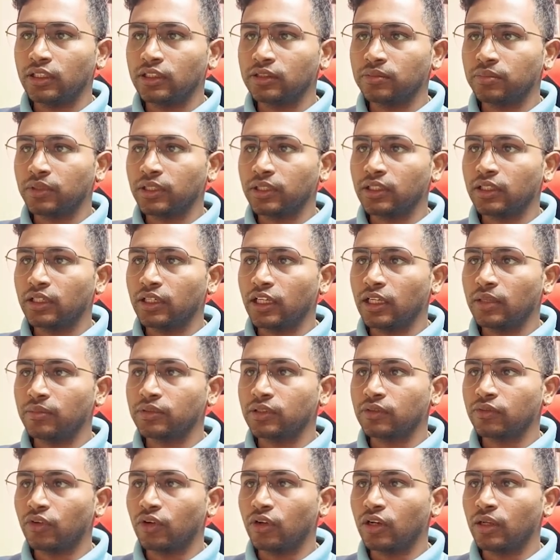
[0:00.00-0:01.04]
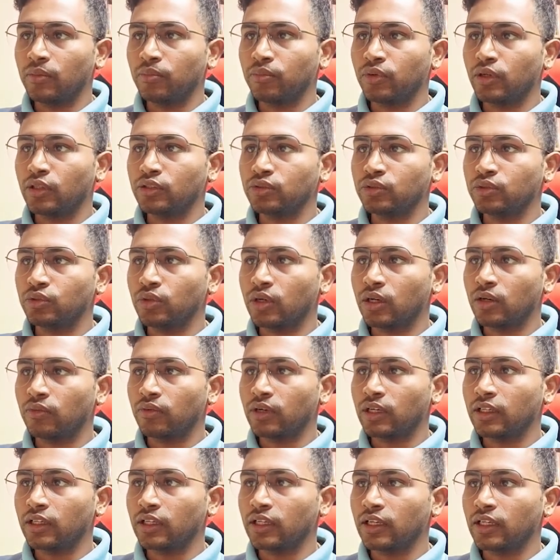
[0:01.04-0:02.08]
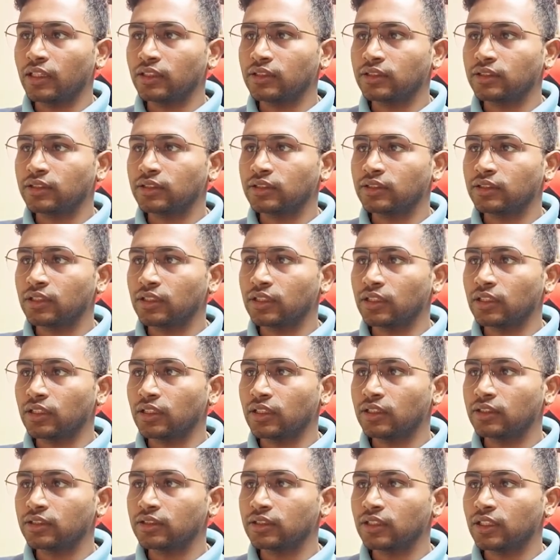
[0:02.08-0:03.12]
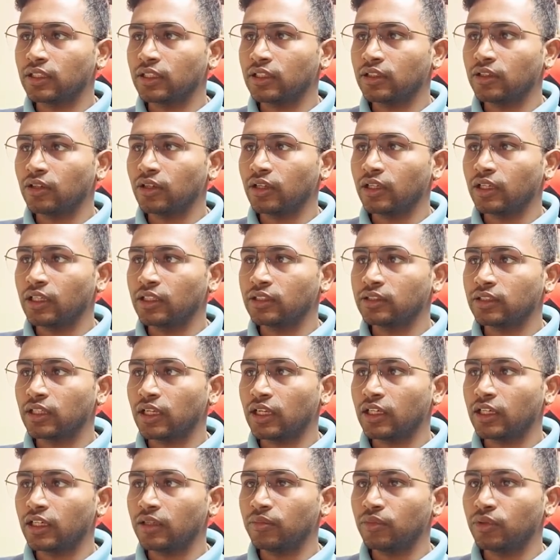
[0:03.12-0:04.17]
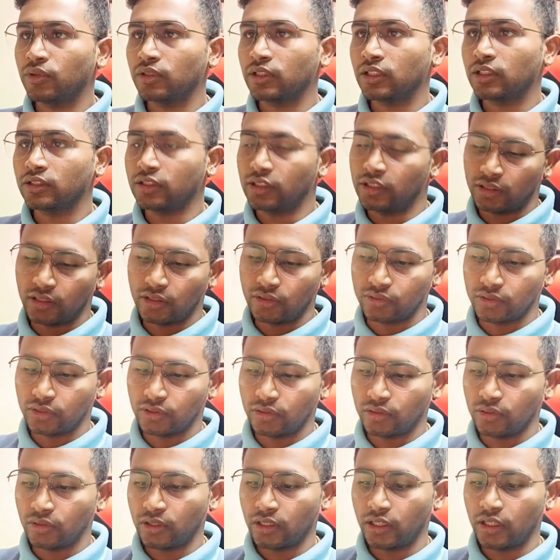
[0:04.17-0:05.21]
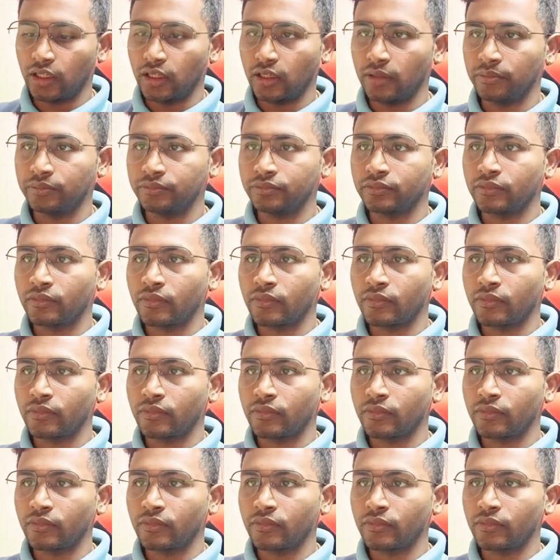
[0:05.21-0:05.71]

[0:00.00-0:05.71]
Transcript: display the names of all employees who are working as clerks and drawing a salary more than 3000. Okay,